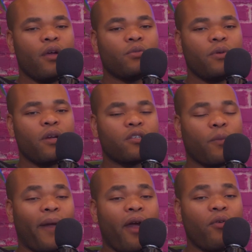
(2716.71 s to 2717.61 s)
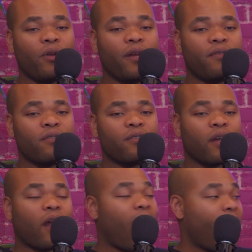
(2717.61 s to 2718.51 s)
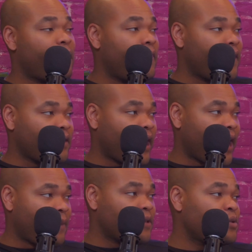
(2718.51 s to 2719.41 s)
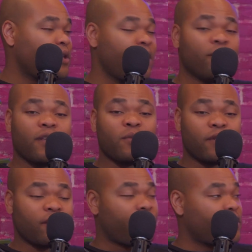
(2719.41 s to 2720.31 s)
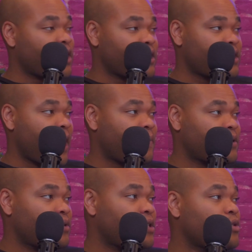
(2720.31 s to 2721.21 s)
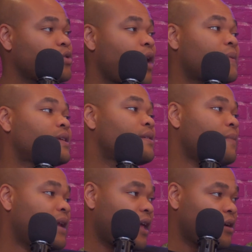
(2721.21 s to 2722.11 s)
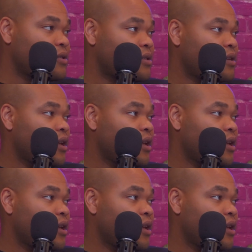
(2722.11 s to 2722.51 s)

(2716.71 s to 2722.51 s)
it was weird because apparently this is a common thing that happened. This wasn't the first guy this happened to. This also happened to somebody else